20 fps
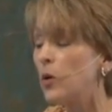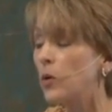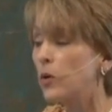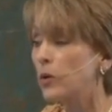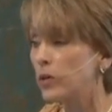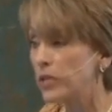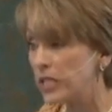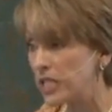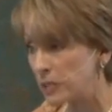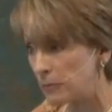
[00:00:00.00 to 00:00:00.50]

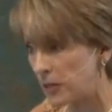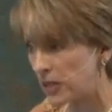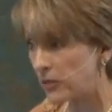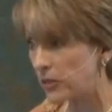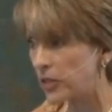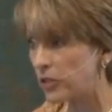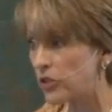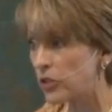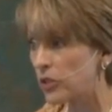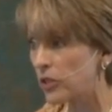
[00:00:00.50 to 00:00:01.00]
or
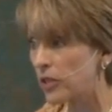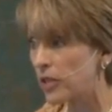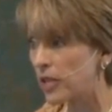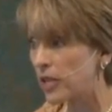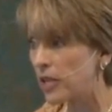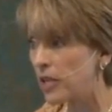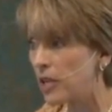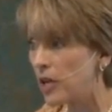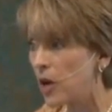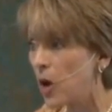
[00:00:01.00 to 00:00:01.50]

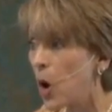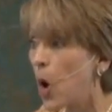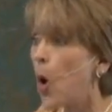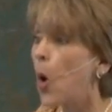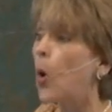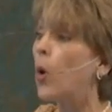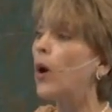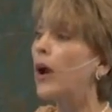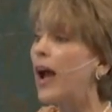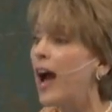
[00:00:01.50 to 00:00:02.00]
spiritually
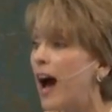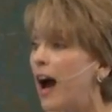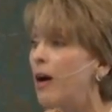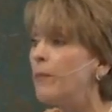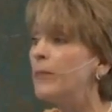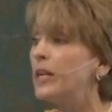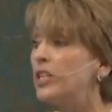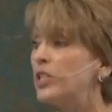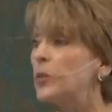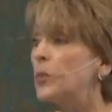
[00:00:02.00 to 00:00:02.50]
or how
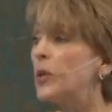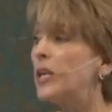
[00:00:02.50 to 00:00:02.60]
much